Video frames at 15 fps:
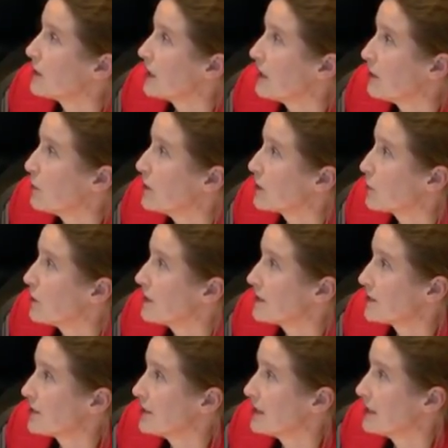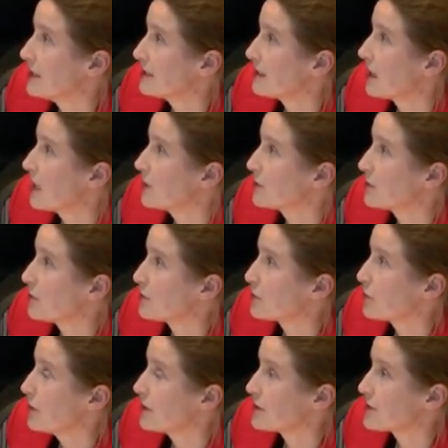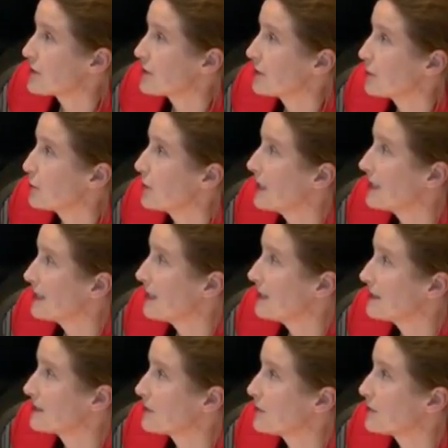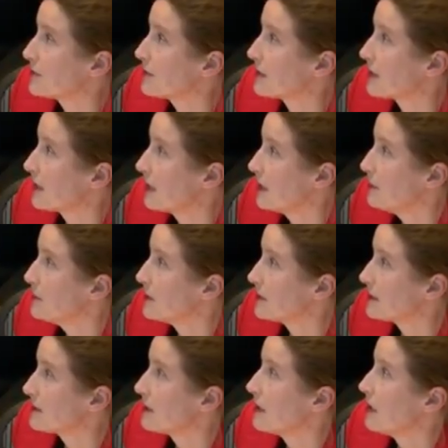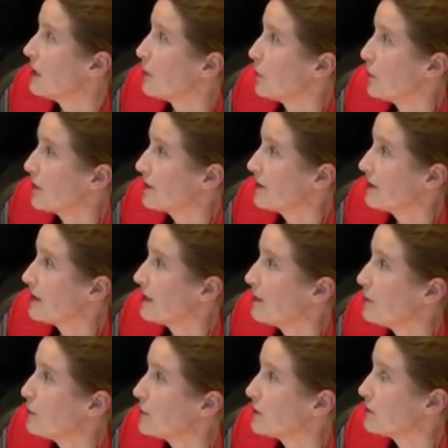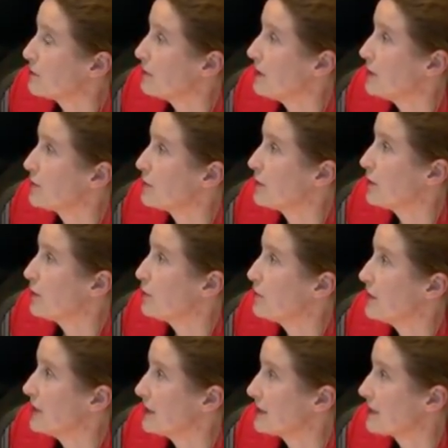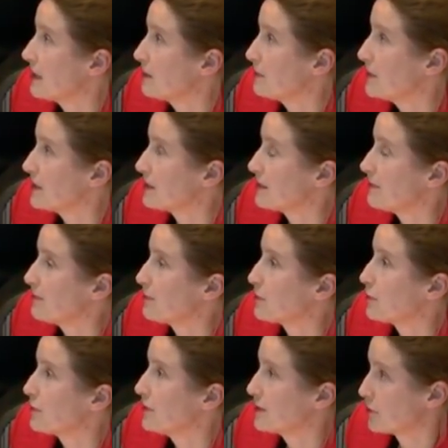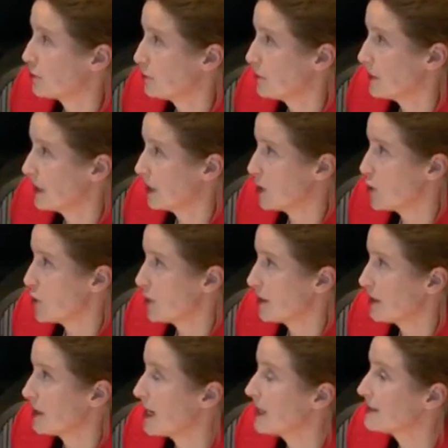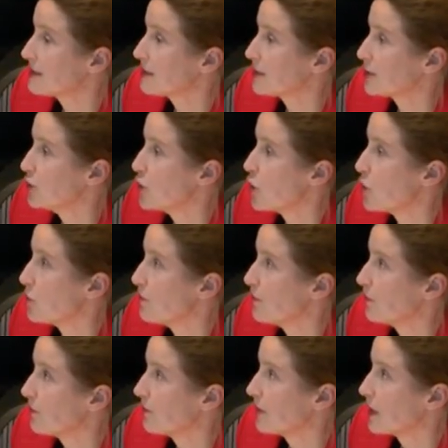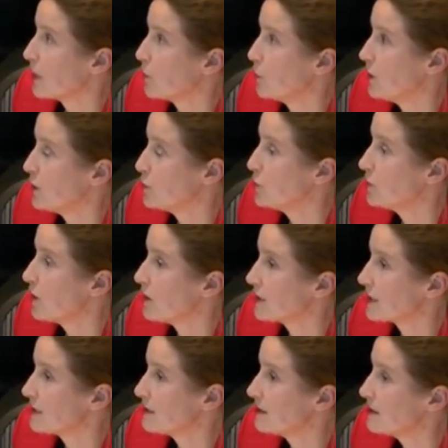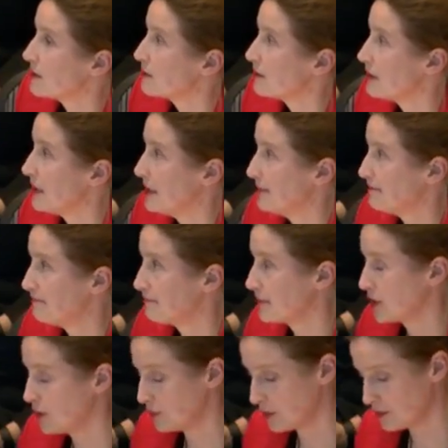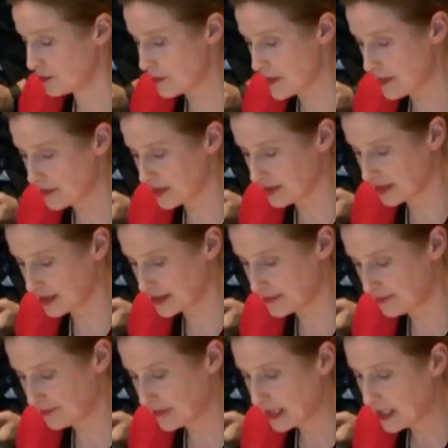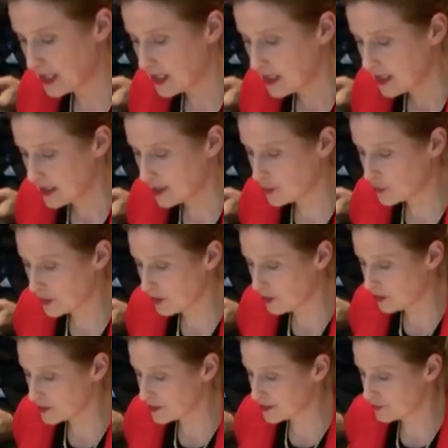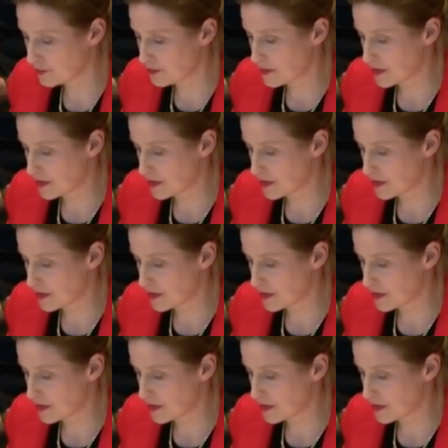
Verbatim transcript: Okay, one question. It's a household question. We had asked also the claimants whether they would agree to the opening statement. Professor Hobert, the answer is no. We do not agree. You will remember that. And you will also